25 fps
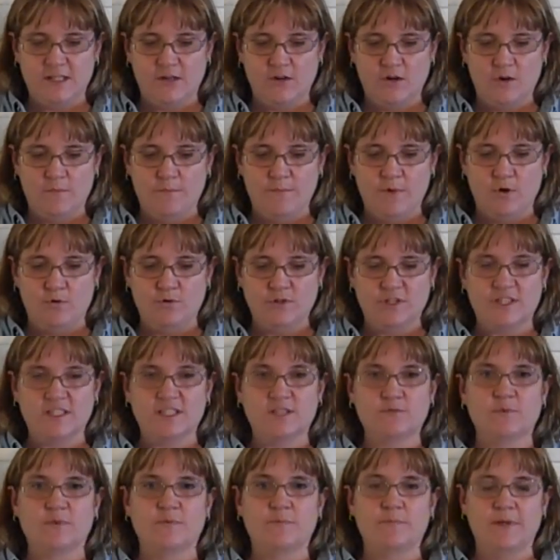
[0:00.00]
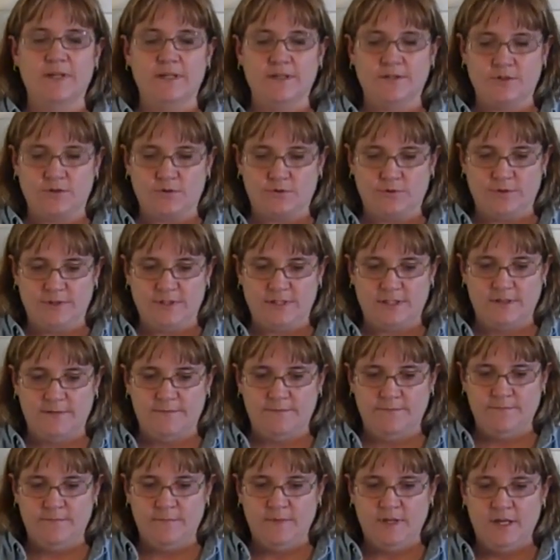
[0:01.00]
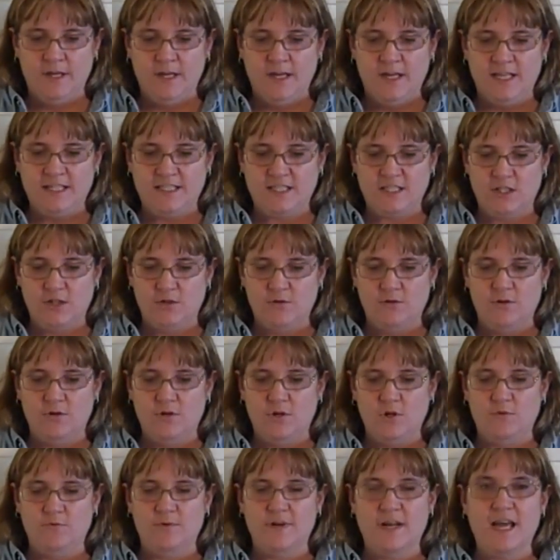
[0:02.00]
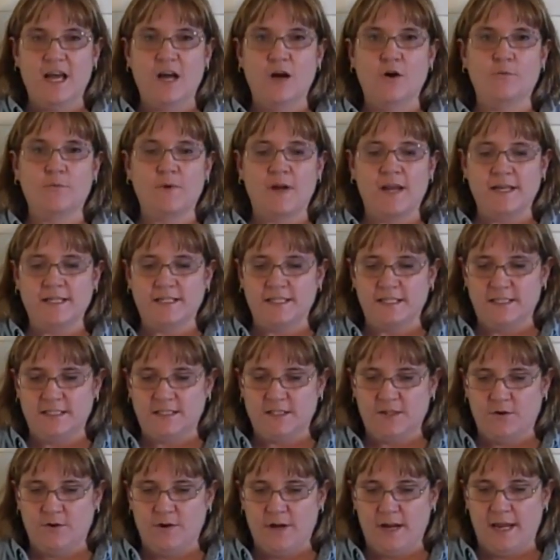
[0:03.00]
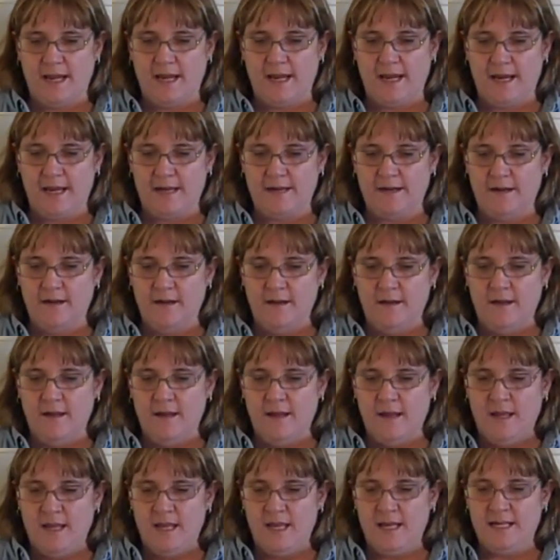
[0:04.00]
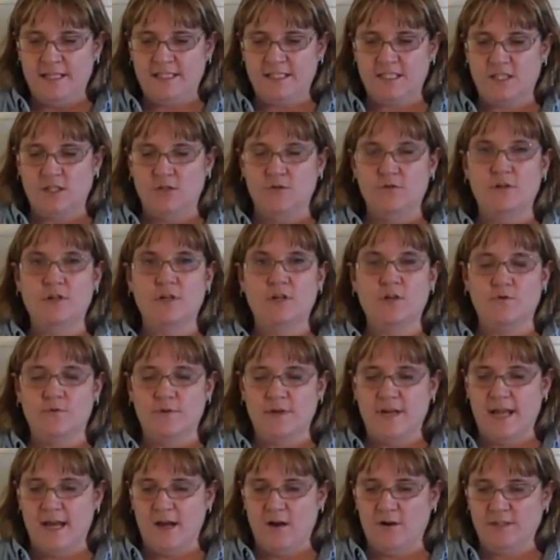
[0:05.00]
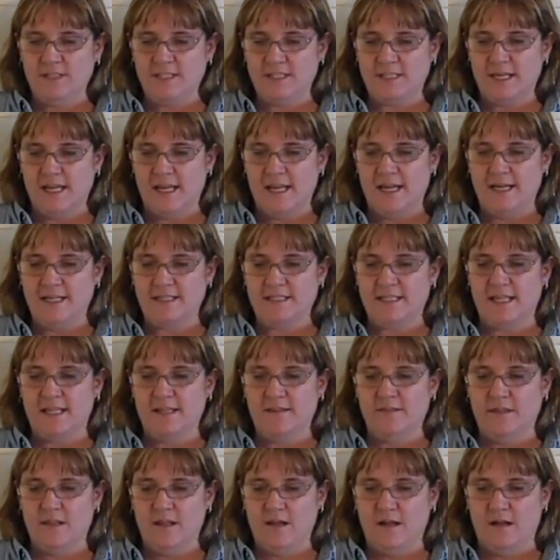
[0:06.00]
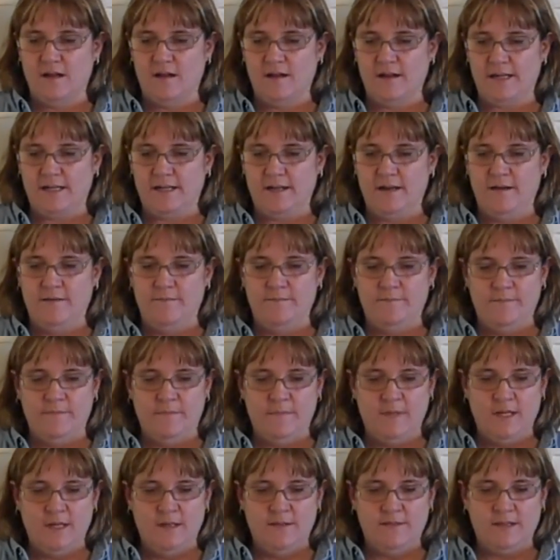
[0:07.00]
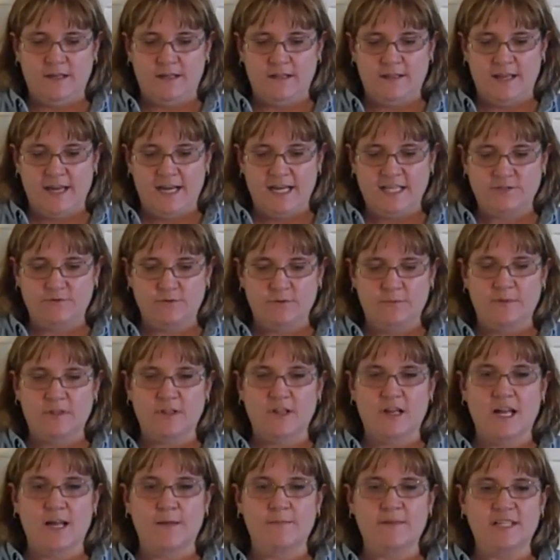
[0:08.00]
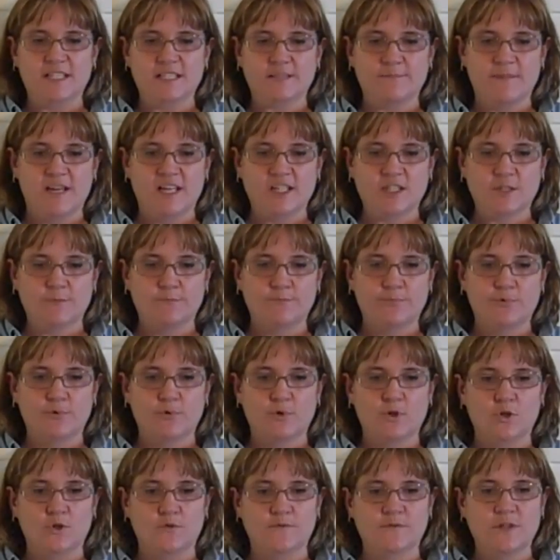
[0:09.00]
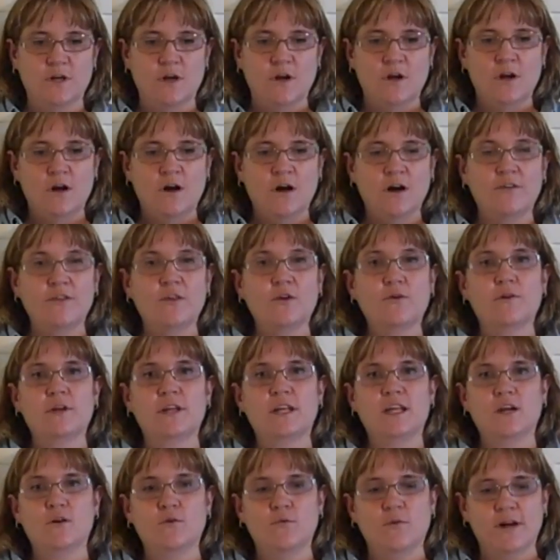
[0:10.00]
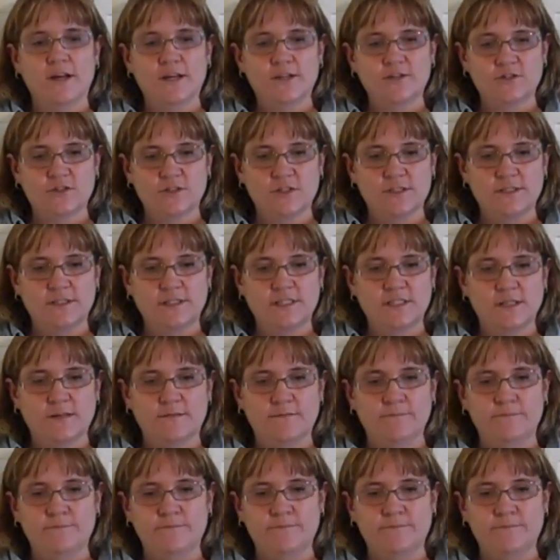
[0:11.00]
their emotions with pictures, a student who now raises their hand, and a student who now stays in line. The classroom climate is much improved. Are there any questions?